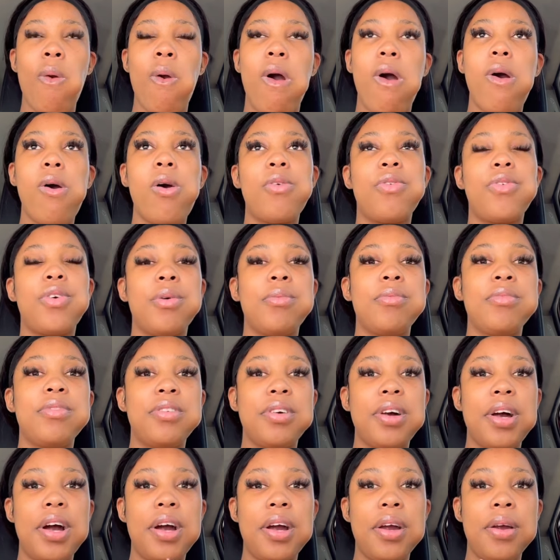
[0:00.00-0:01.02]
or from
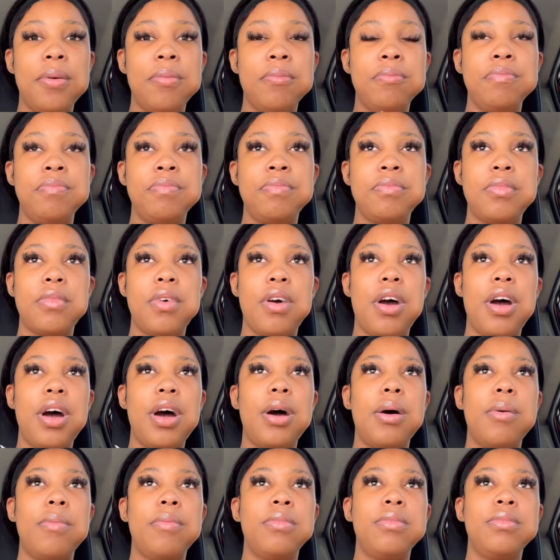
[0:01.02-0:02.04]
Zai, you
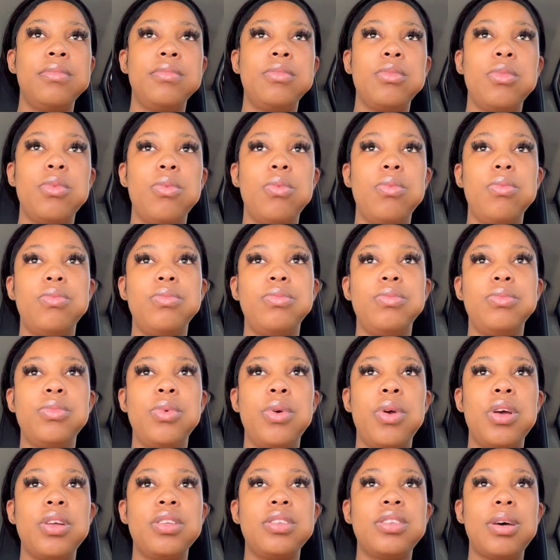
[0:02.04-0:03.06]

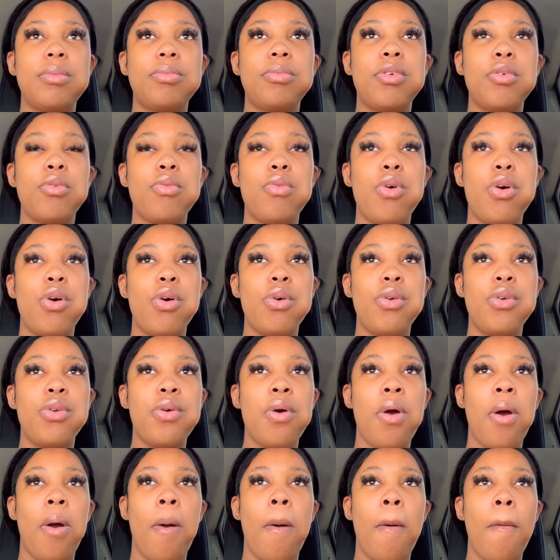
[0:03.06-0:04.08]
went up the road
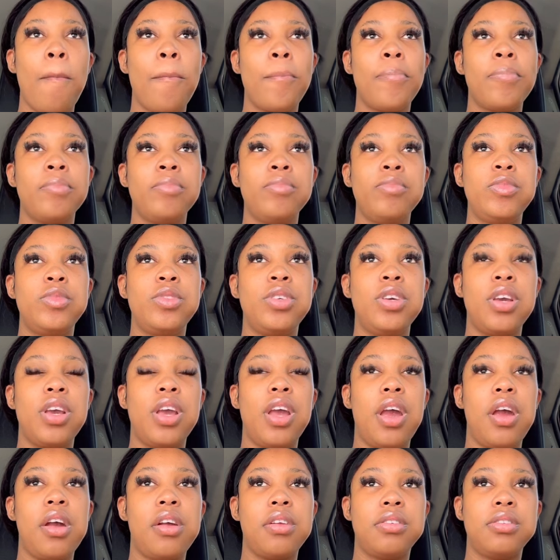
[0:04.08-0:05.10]
to
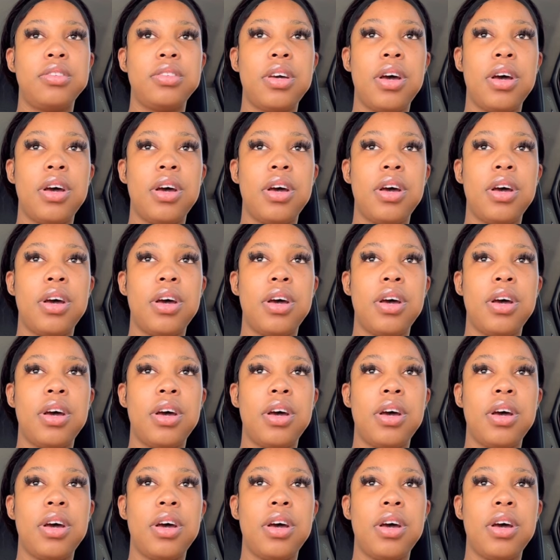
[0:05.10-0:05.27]
get